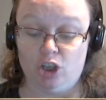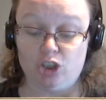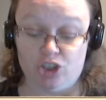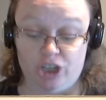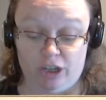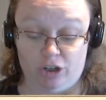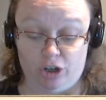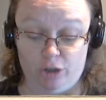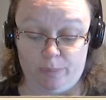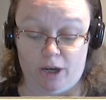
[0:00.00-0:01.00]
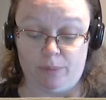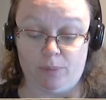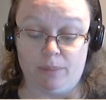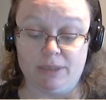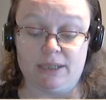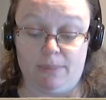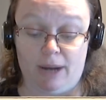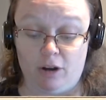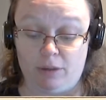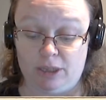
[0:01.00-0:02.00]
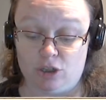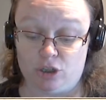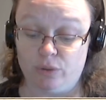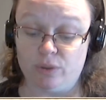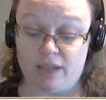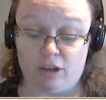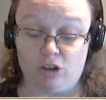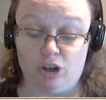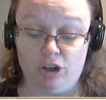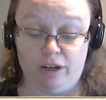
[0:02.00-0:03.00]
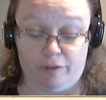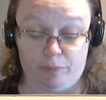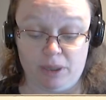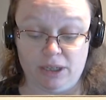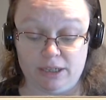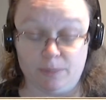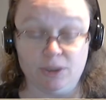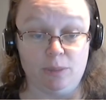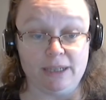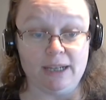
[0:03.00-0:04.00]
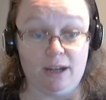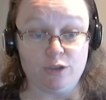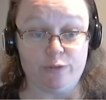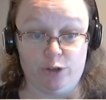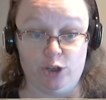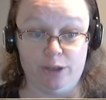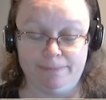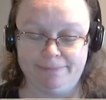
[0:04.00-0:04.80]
She, on her part, promised to marry me as soon as I could earn enough money to build a better house for her.